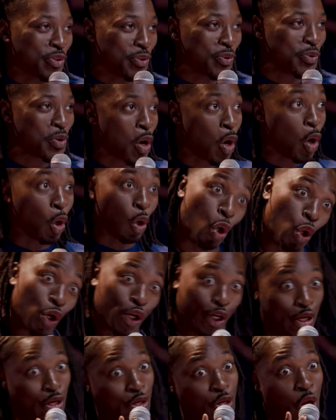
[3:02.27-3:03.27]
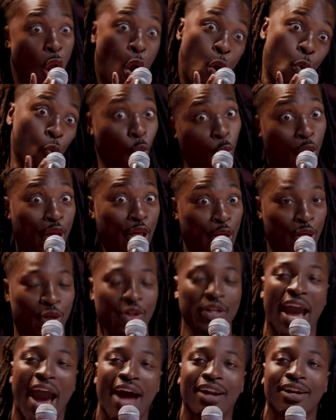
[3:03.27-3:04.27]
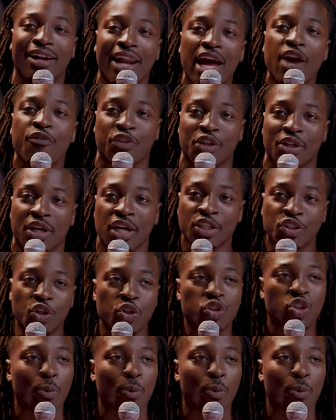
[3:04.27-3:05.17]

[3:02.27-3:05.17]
you looking weird at 11. You're